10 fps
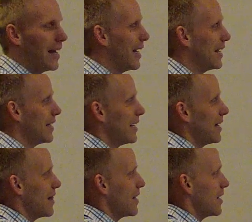and
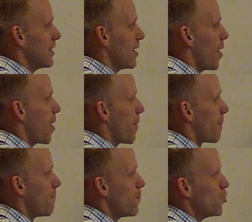I then
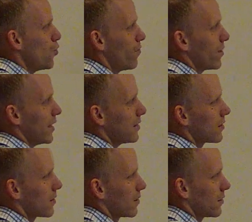move it
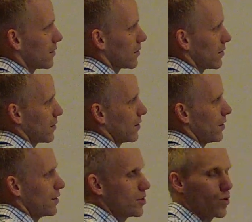
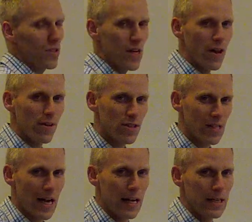to its other
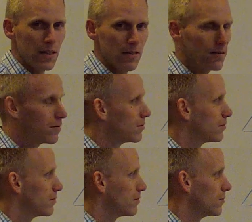side,
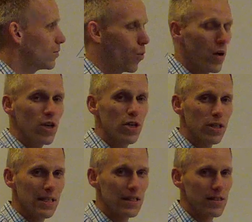we
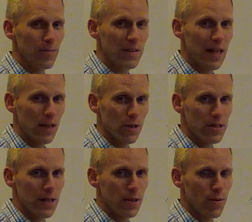could get something that
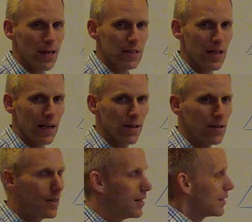looks like a rectangle.
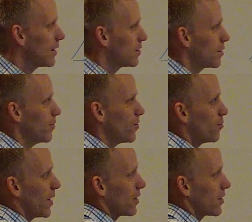Now, some of you
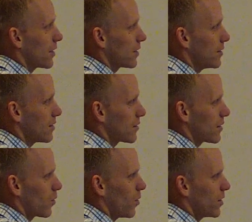might look at this and
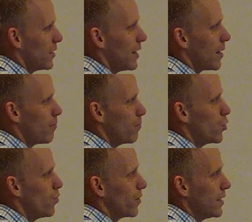say, well, you can't
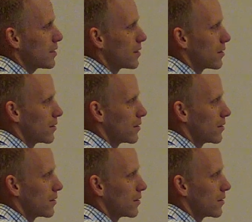move it.